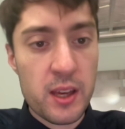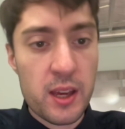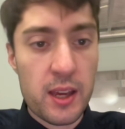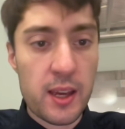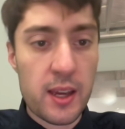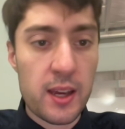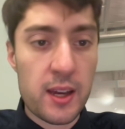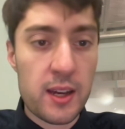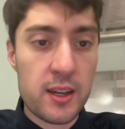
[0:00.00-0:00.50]

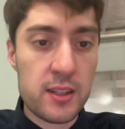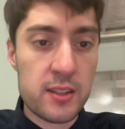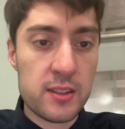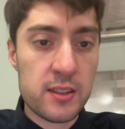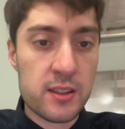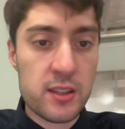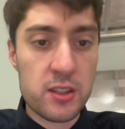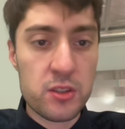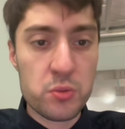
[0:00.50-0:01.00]
and
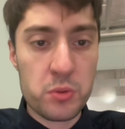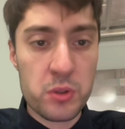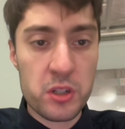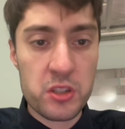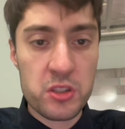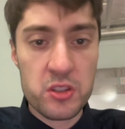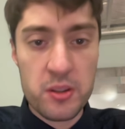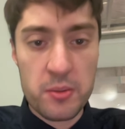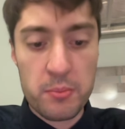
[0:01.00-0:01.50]
this one
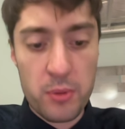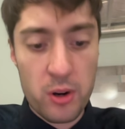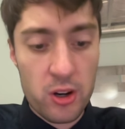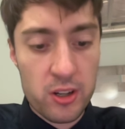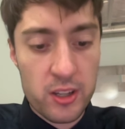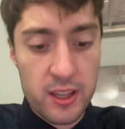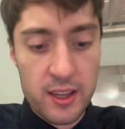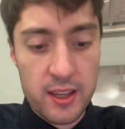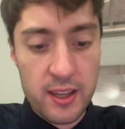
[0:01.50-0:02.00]
is the
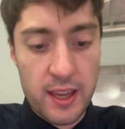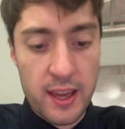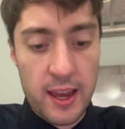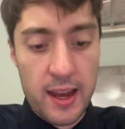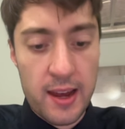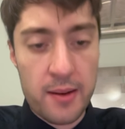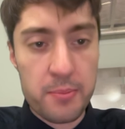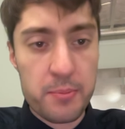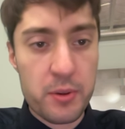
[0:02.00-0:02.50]
market
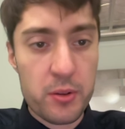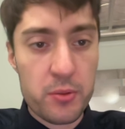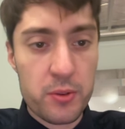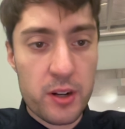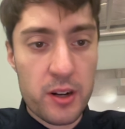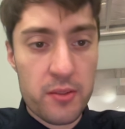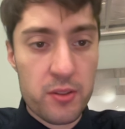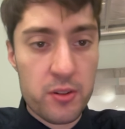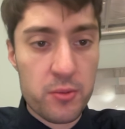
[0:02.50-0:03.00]
cap, but
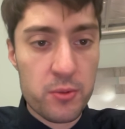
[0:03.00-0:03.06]
whatever,